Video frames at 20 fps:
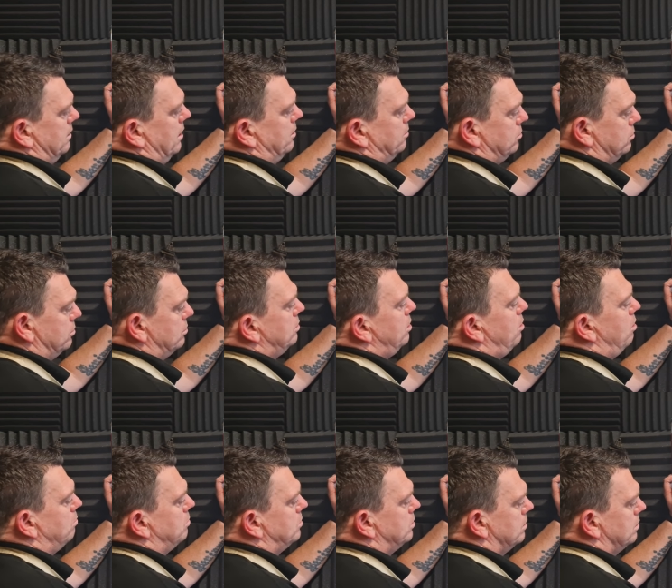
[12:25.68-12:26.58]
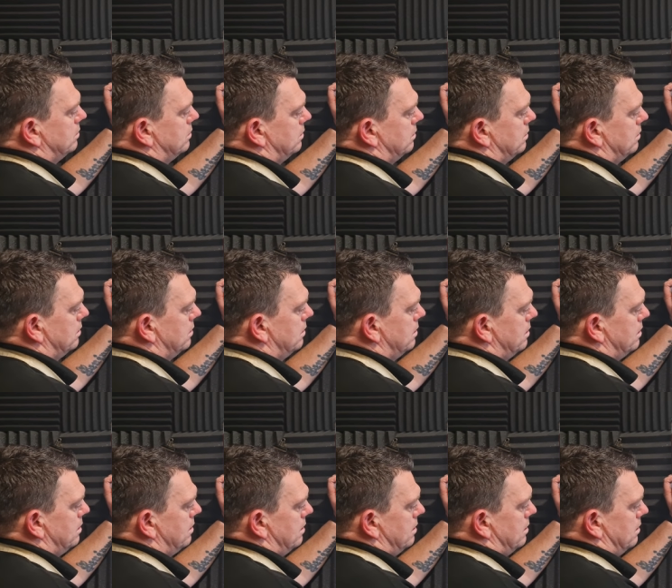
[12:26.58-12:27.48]
just stopped.
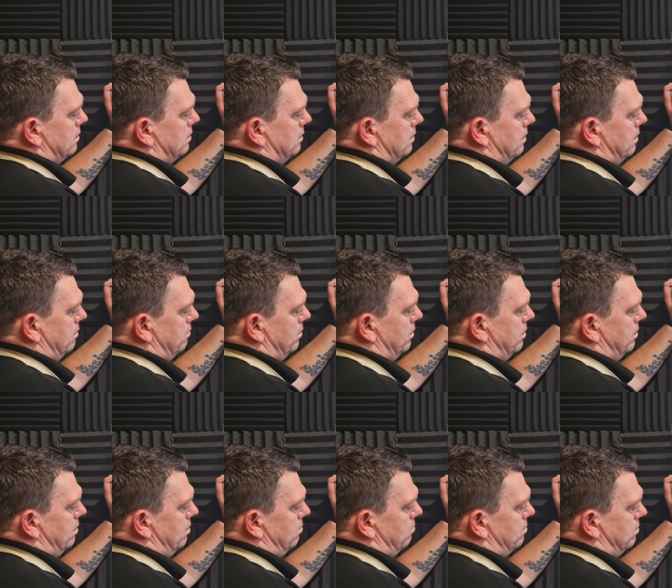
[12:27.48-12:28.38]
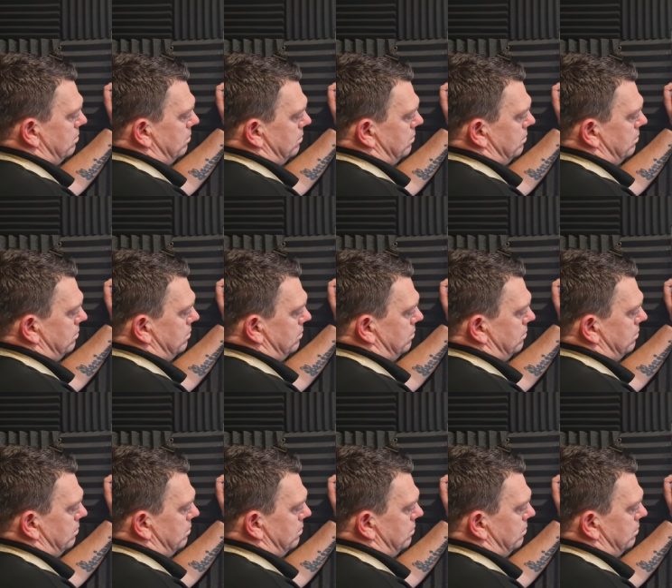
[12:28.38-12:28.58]
There we go.